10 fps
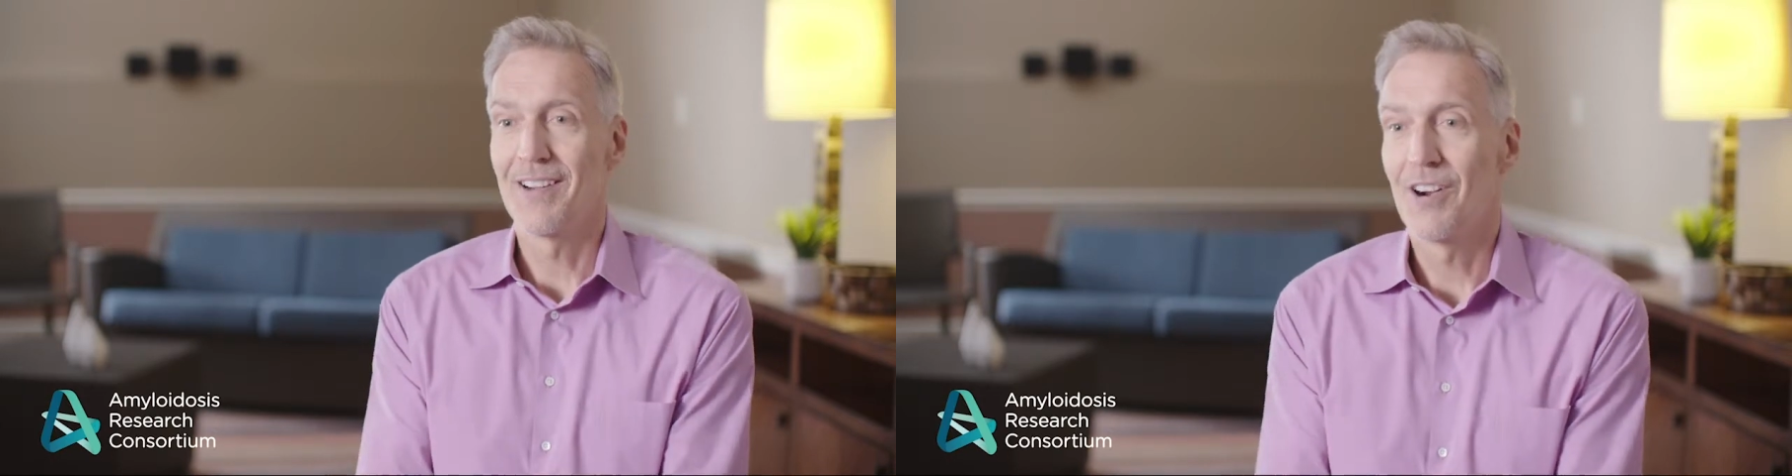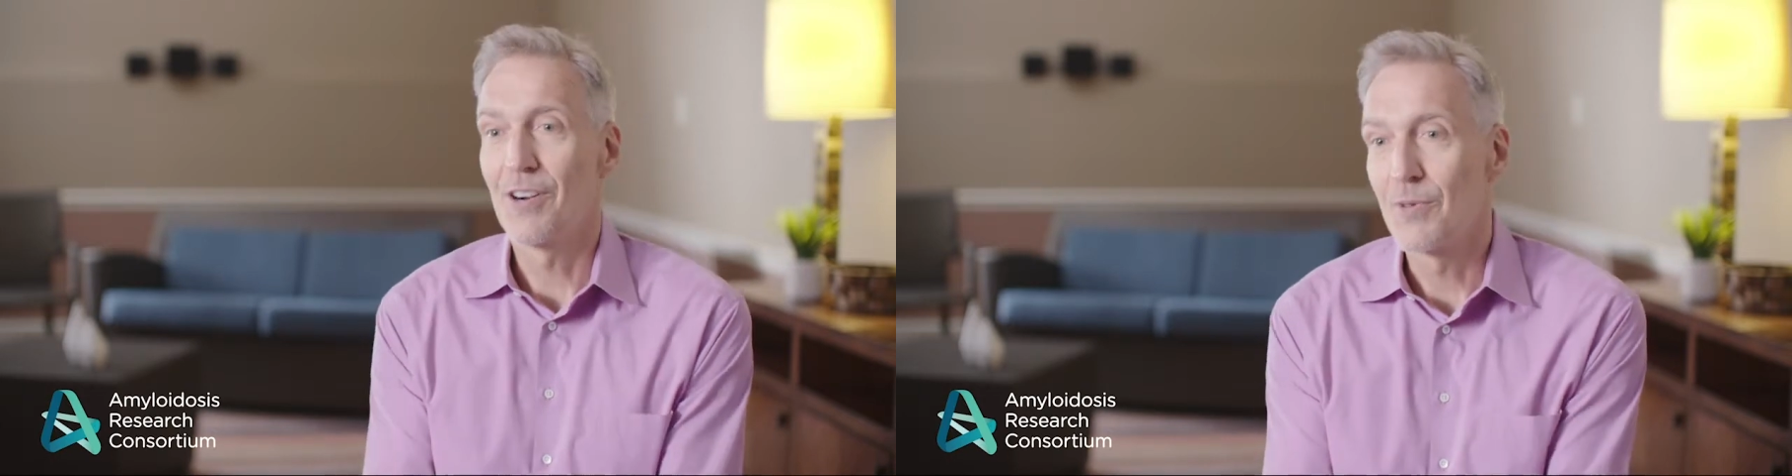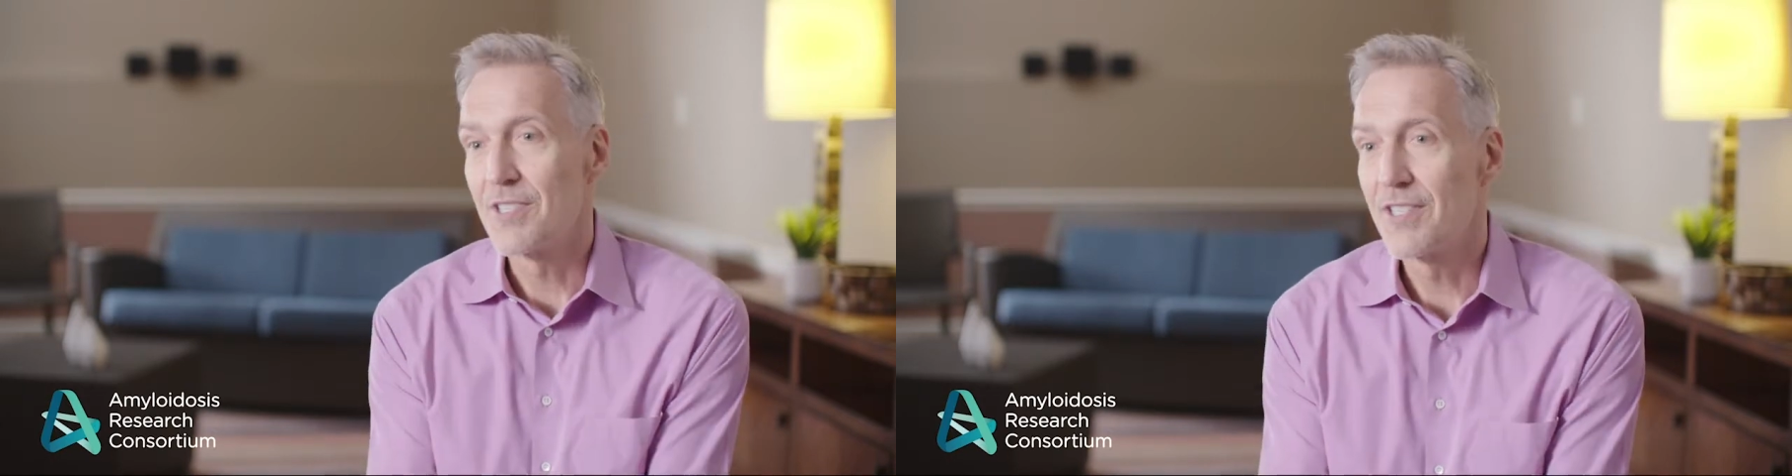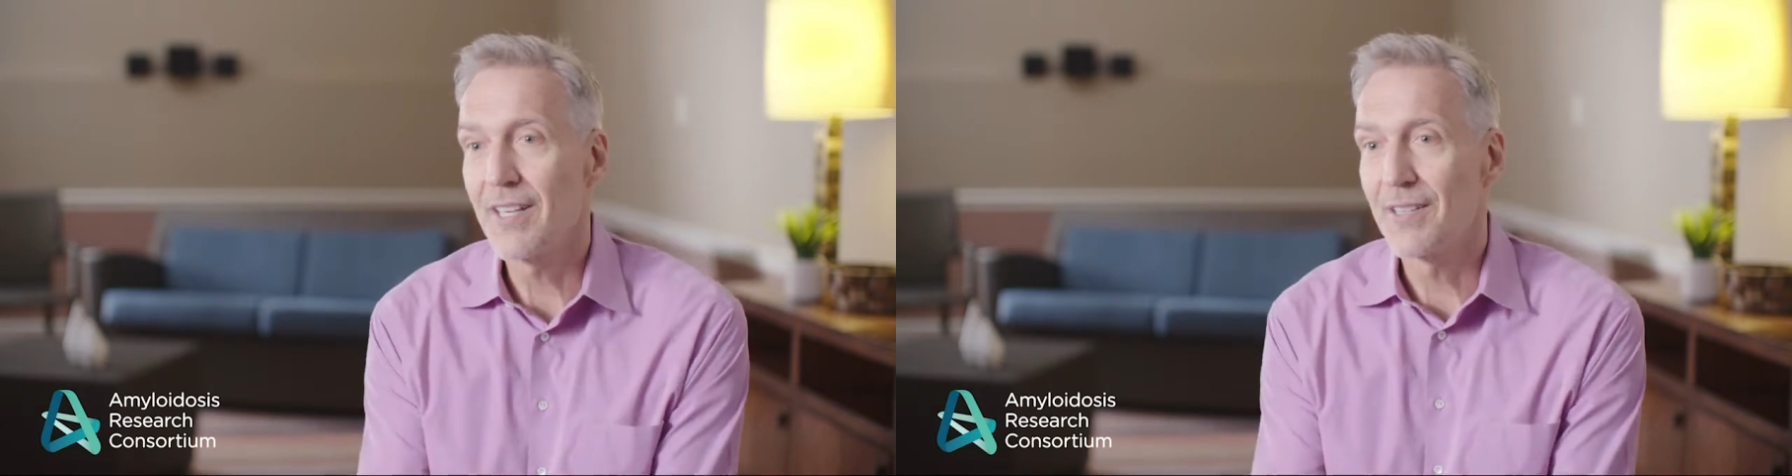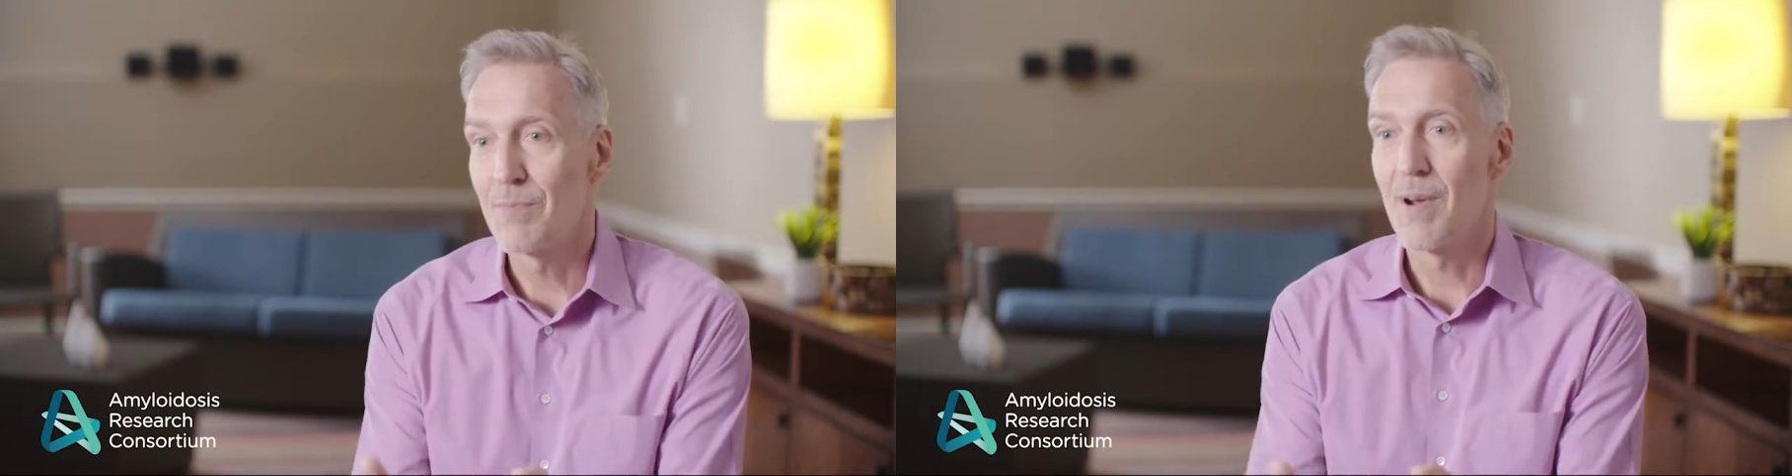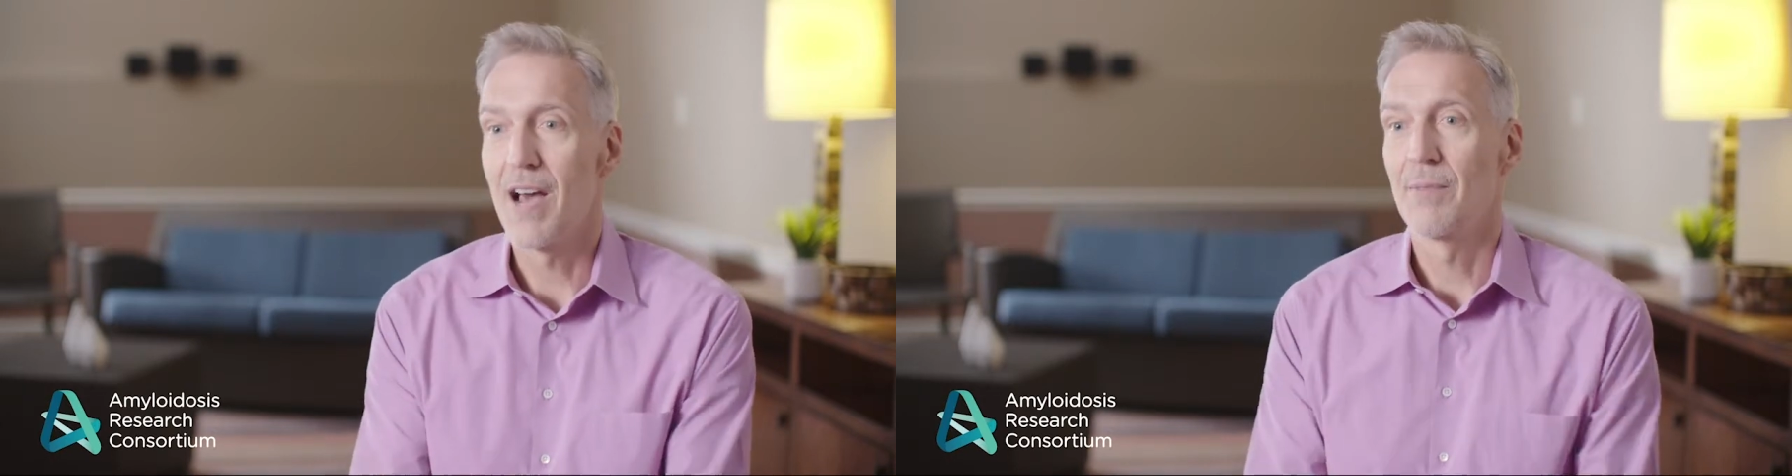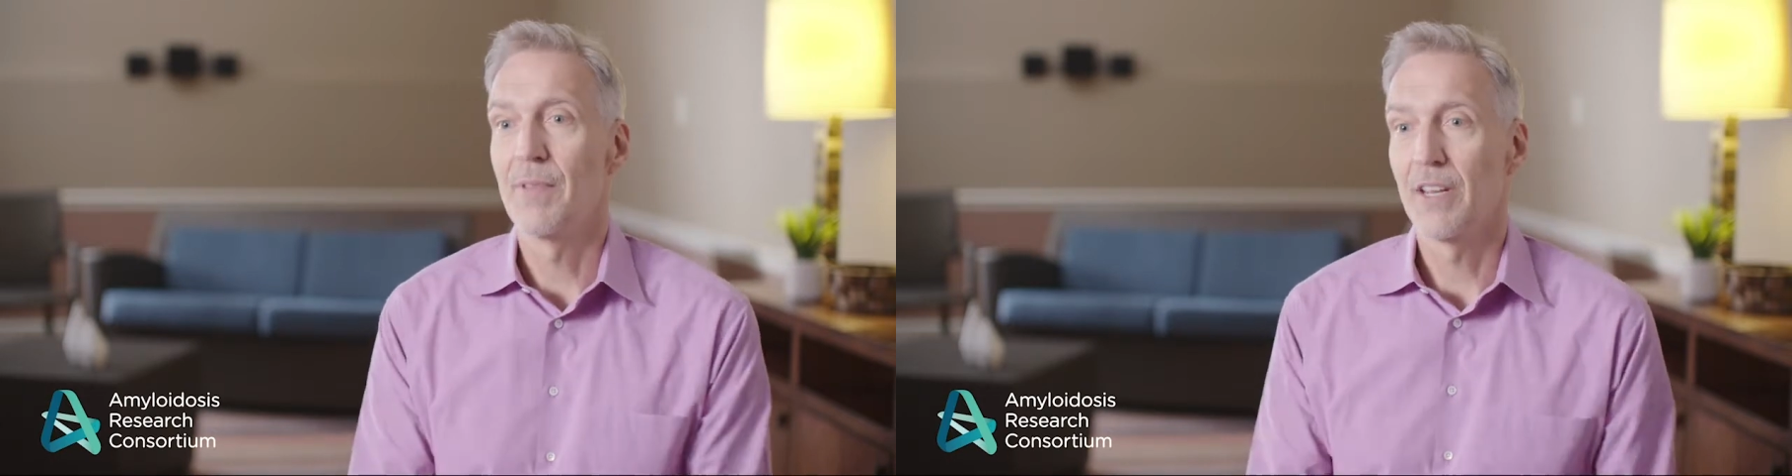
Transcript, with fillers: heart was thick at the bottom.